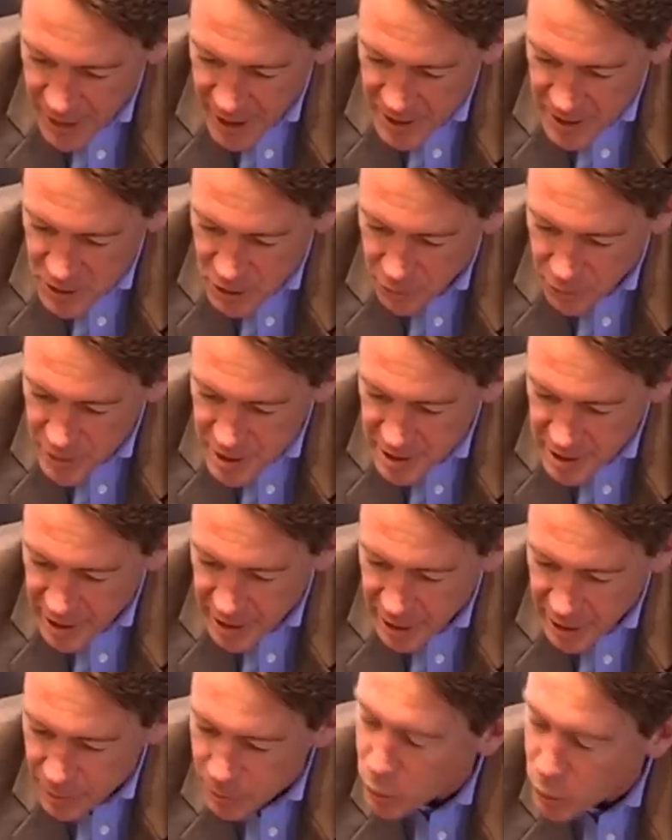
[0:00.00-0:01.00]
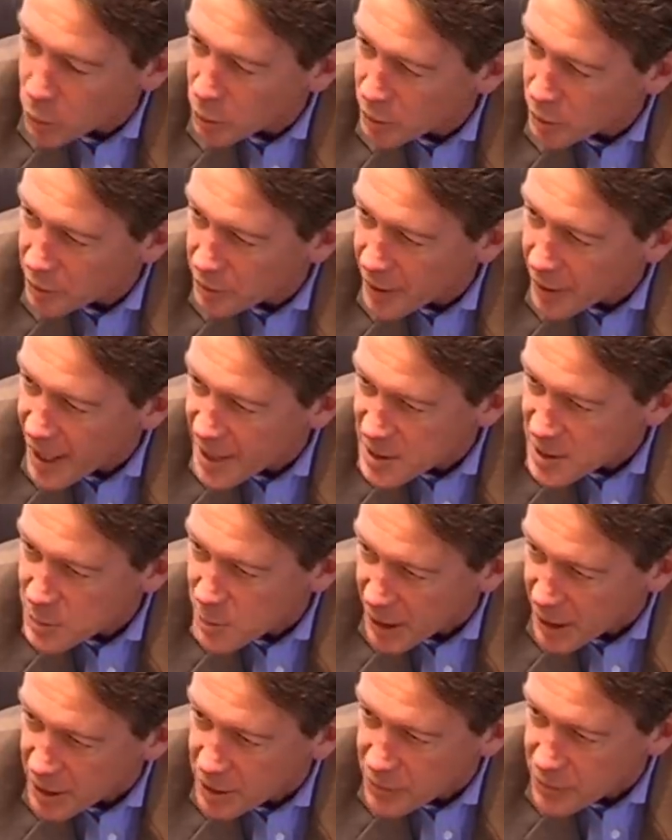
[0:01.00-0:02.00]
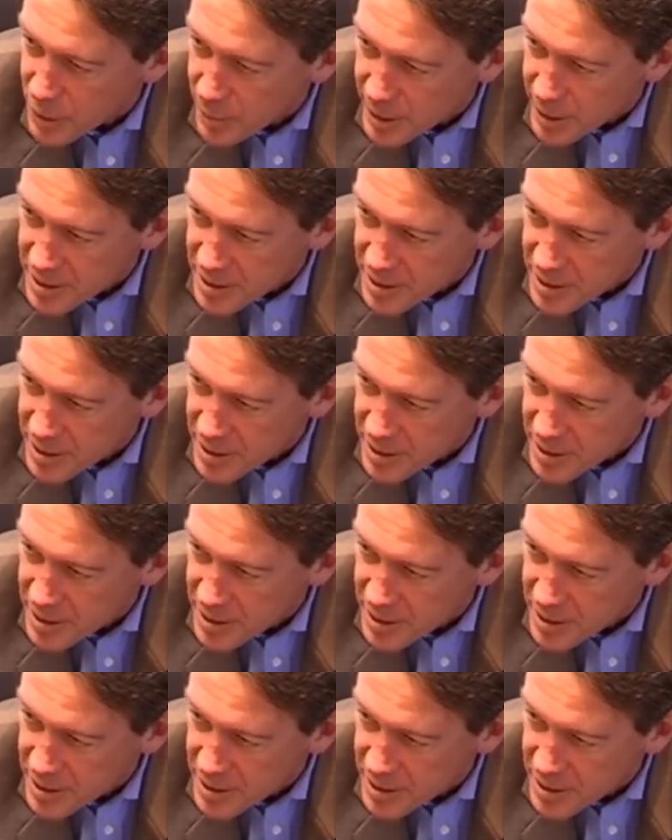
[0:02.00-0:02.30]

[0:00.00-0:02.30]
That's obviously an important aspect of the